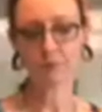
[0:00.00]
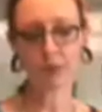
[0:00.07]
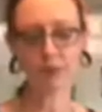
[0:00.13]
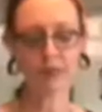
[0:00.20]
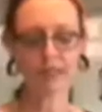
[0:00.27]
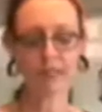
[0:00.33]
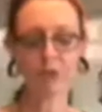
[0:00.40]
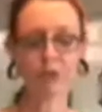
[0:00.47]

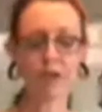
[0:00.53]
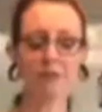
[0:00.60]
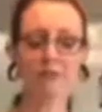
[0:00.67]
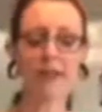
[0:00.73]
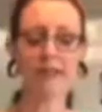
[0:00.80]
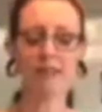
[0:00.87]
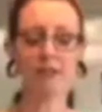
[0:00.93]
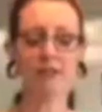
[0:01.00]
The saturated
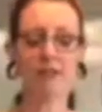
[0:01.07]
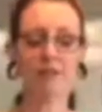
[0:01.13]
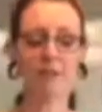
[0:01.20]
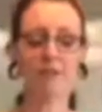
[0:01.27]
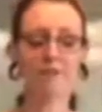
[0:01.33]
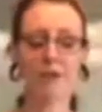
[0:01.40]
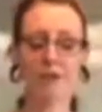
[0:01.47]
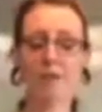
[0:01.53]
fats are going to be
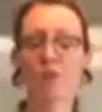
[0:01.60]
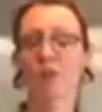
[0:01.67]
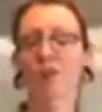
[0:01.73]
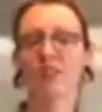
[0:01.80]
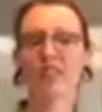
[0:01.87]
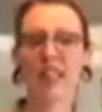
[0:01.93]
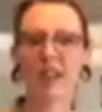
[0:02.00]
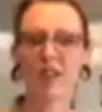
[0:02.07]
firmer and
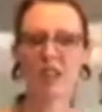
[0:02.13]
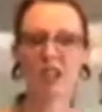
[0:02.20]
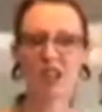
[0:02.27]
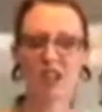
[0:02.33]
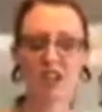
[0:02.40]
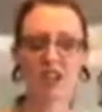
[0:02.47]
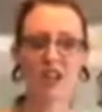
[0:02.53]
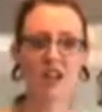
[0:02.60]

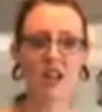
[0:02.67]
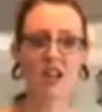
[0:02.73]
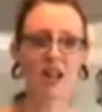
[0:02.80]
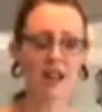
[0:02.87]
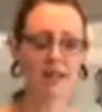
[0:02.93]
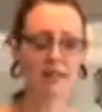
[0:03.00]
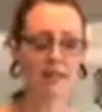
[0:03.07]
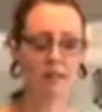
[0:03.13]
cloudier,
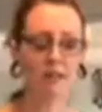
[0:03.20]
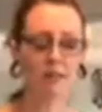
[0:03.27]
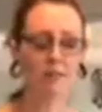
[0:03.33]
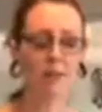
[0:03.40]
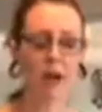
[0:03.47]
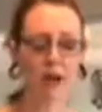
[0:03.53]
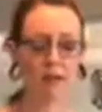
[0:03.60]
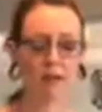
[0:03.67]
and the
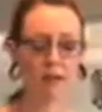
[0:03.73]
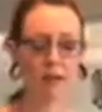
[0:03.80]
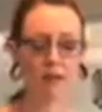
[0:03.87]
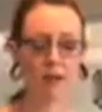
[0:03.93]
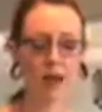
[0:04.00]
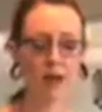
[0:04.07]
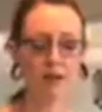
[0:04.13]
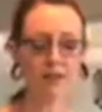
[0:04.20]

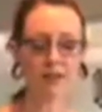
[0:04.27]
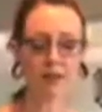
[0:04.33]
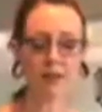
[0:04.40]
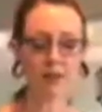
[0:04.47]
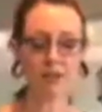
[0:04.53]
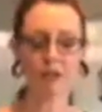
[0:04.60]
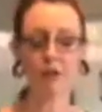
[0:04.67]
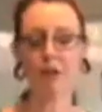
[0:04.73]

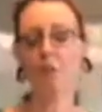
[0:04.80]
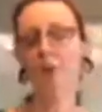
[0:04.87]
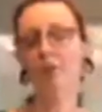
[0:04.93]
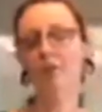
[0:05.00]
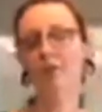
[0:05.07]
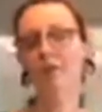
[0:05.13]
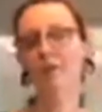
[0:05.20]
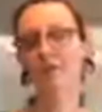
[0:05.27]
unsaturated
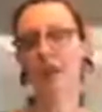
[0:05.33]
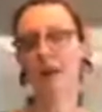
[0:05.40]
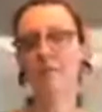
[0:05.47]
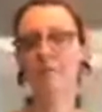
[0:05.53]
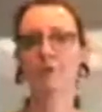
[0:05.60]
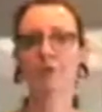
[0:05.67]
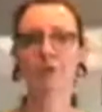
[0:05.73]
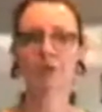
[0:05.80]
ones are
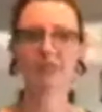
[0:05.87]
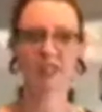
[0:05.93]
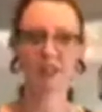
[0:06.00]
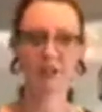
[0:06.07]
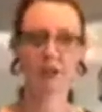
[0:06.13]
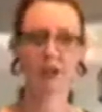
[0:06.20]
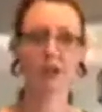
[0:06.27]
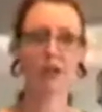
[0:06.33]
softer and
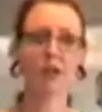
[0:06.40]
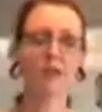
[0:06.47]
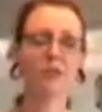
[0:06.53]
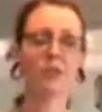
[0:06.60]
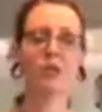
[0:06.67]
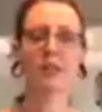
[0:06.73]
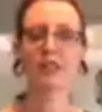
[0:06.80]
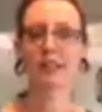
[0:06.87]
clearer.
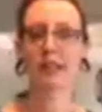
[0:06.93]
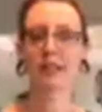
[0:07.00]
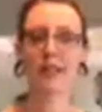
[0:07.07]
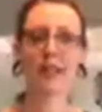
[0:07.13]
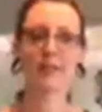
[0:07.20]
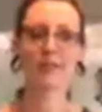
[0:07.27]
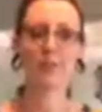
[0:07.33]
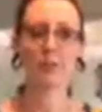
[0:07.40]
So you can tell
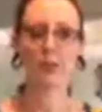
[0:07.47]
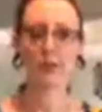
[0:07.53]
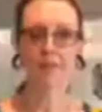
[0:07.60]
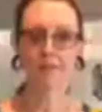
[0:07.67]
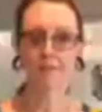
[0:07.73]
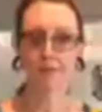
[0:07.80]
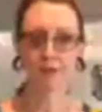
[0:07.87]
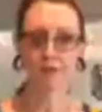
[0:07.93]
that if you put it in
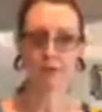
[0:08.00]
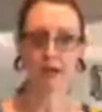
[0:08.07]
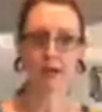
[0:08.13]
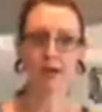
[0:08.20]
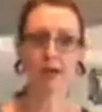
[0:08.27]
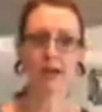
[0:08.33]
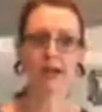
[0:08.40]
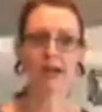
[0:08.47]
the
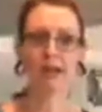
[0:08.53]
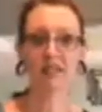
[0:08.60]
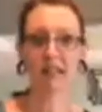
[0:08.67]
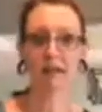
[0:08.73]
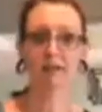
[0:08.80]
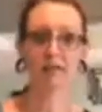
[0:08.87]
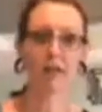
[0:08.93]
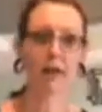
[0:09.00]
refrigerator and it
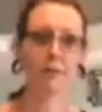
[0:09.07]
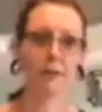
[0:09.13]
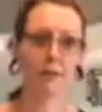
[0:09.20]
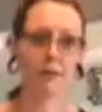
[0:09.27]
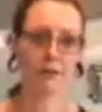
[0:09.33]
clouds up.